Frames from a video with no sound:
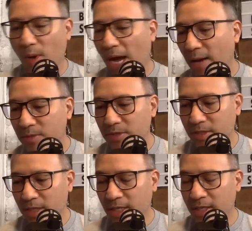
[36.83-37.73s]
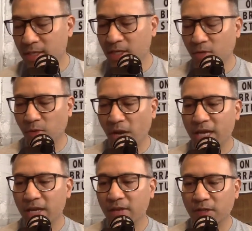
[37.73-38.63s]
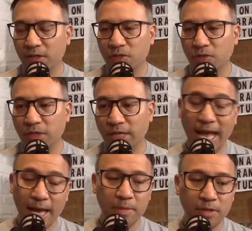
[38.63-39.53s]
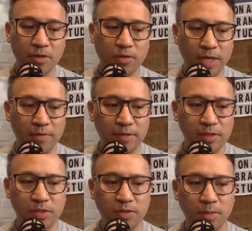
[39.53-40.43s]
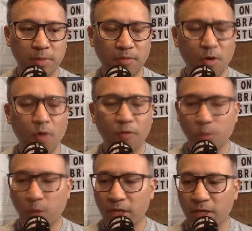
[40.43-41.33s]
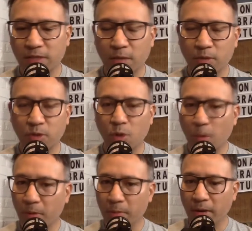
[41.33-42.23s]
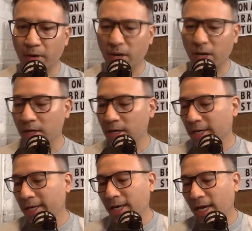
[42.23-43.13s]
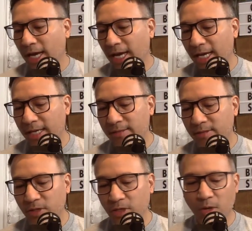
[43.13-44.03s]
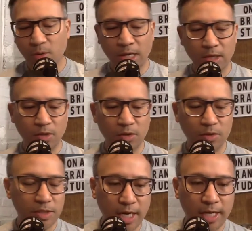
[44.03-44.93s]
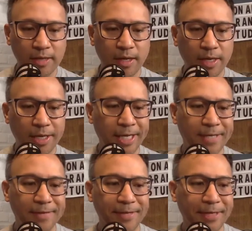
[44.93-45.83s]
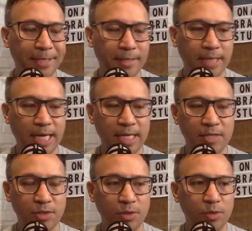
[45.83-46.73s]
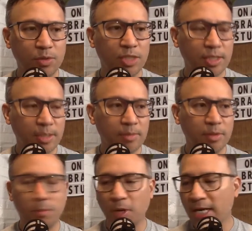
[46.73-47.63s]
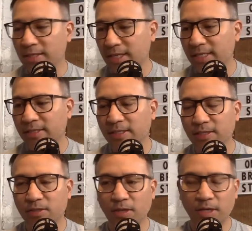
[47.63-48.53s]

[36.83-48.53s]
I was in the creative industry and am in the creative industry, but for over 20 years, I was in corporate America. And, you know, I learned a ton and got into systems and processes